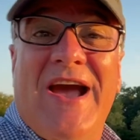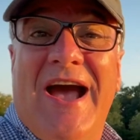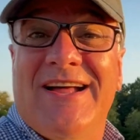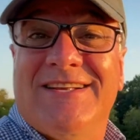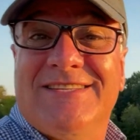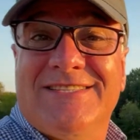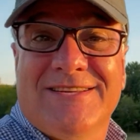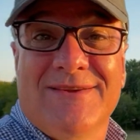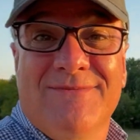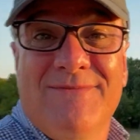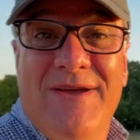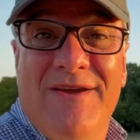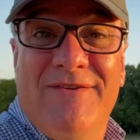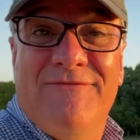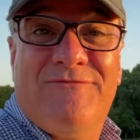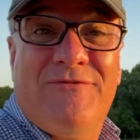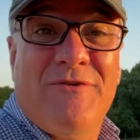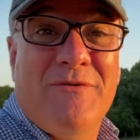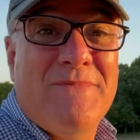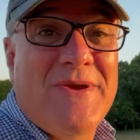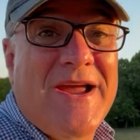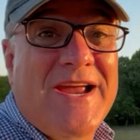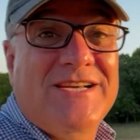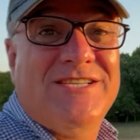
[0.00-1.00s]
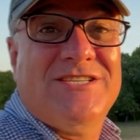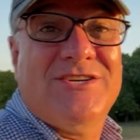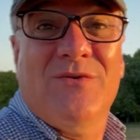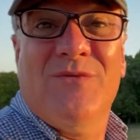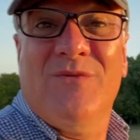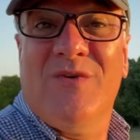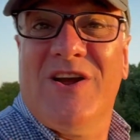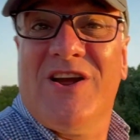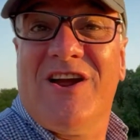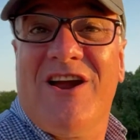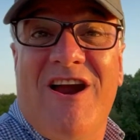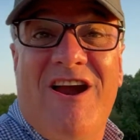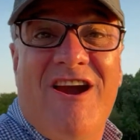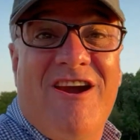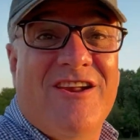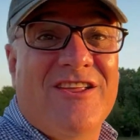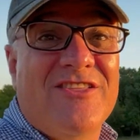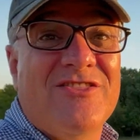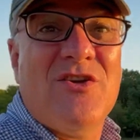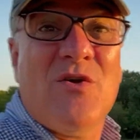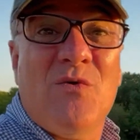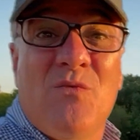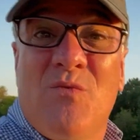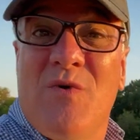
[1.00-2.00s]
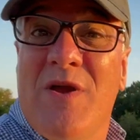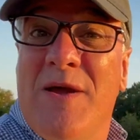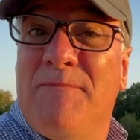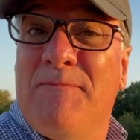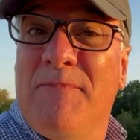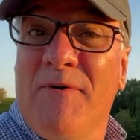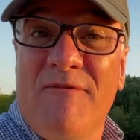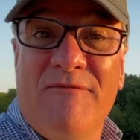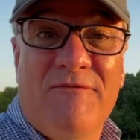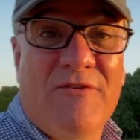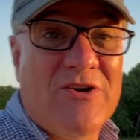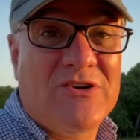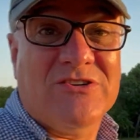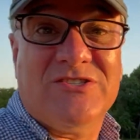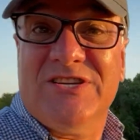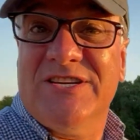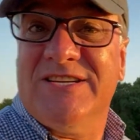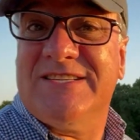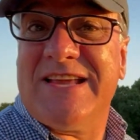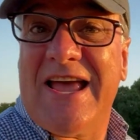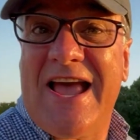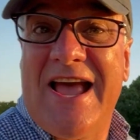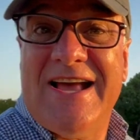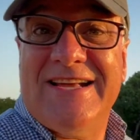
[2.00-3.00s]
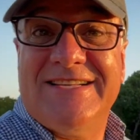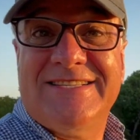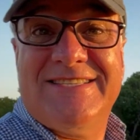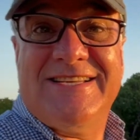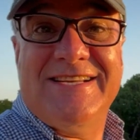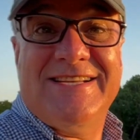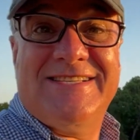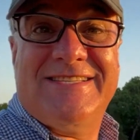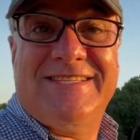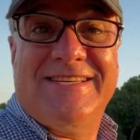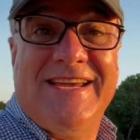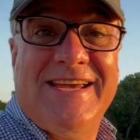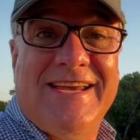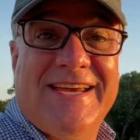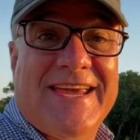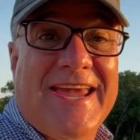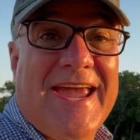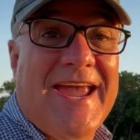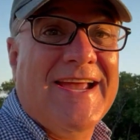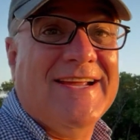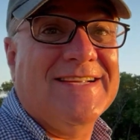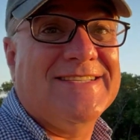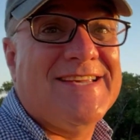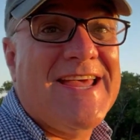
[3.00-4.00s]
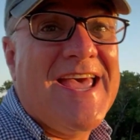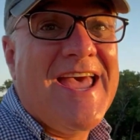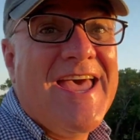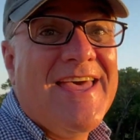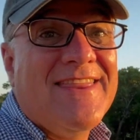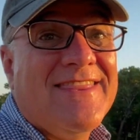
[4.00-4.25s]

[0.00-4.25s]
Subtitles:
got some information regarding the Ripple versus SEC case